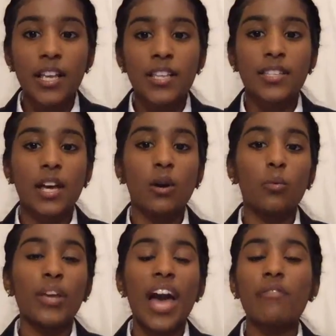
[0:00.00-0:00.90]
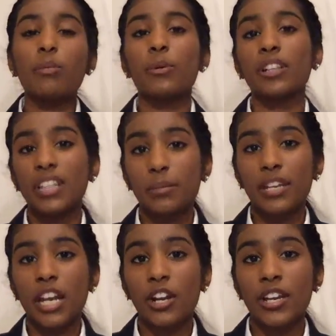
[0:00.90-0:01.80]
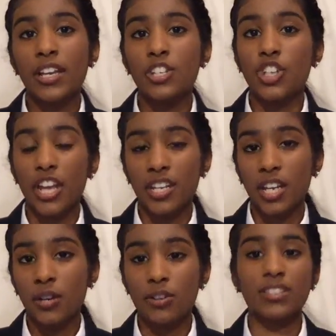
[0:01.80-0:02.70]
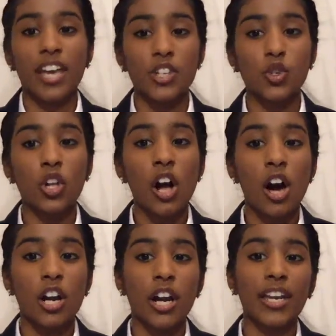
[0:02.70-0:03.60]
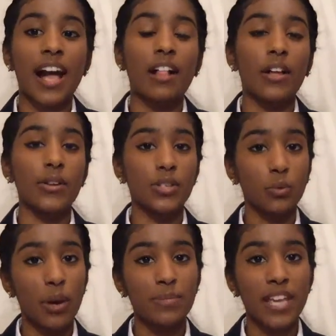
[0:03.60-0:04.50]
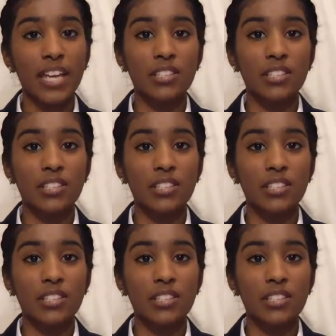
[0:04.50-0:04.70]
So we have a preliminary agenda or schedule on our Cal-HOSA website.